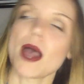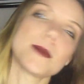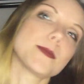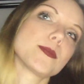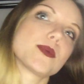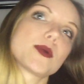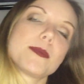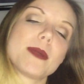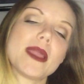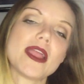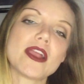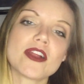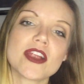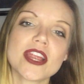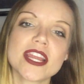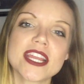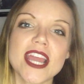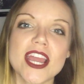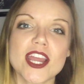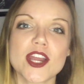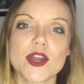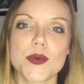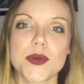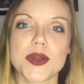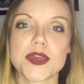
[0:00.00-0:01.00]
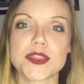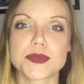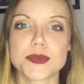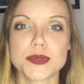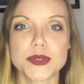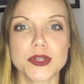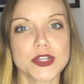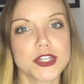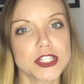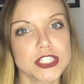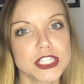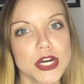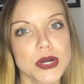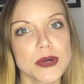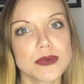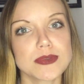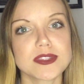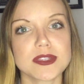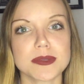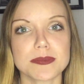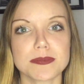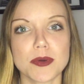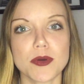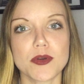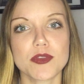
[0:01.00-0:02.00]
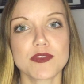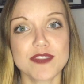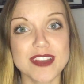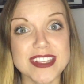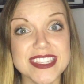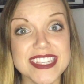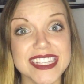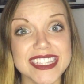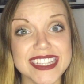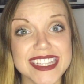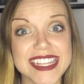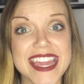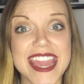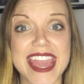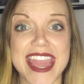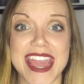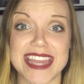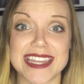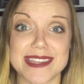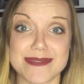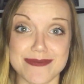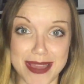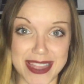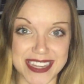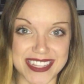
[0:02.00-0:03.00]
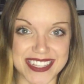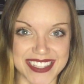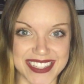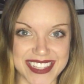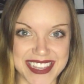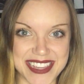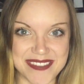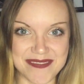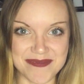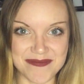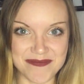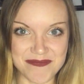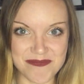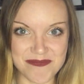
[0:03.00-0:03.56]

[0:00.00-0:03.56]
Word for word: preparing and going through your clothes, both physically and mentally.